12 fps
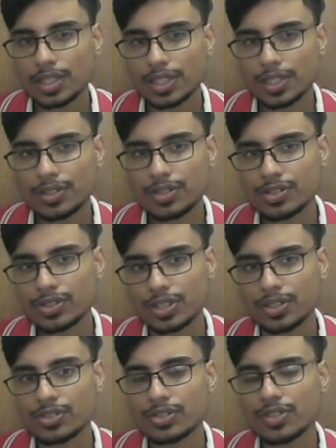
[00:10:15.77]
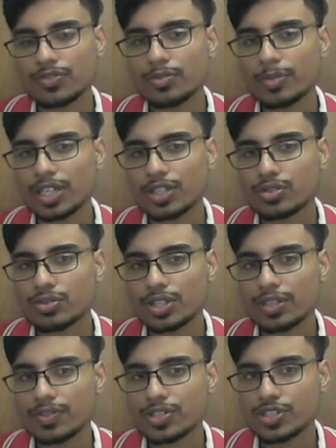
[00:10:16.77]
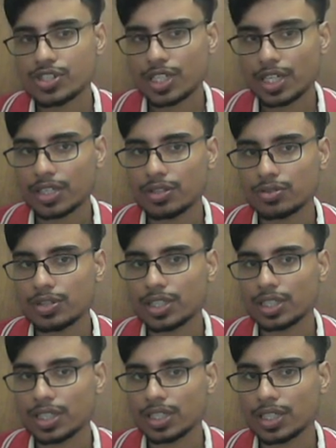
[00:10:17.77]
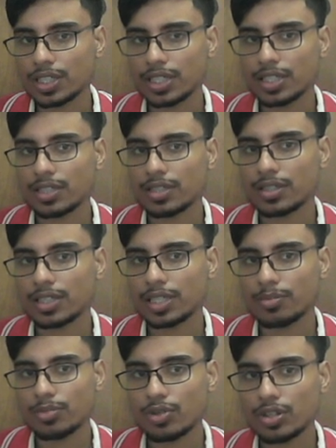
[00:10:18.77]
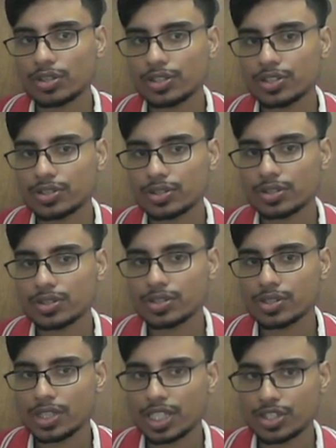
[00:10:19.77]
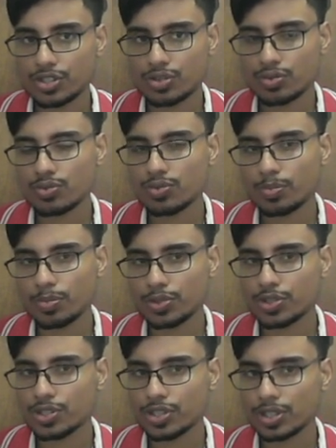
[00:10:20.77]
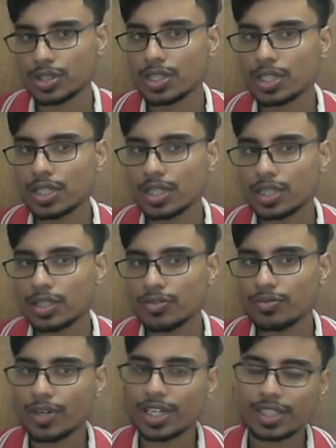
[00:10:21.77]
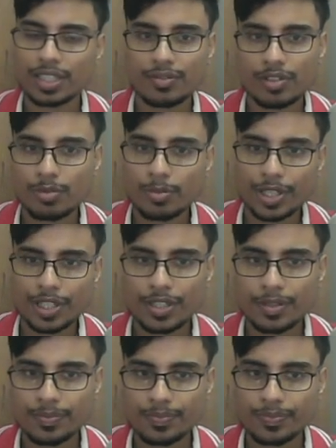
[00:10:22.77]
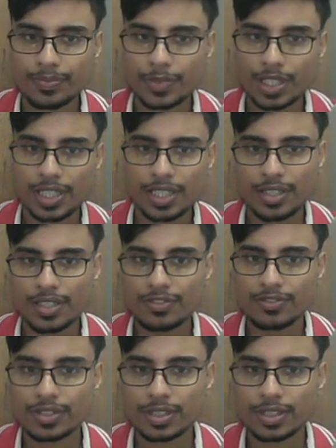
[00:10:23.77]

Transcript: In this case, if we manage to give a check to the king and can block this h2 position, white king will be mated. Clear enough?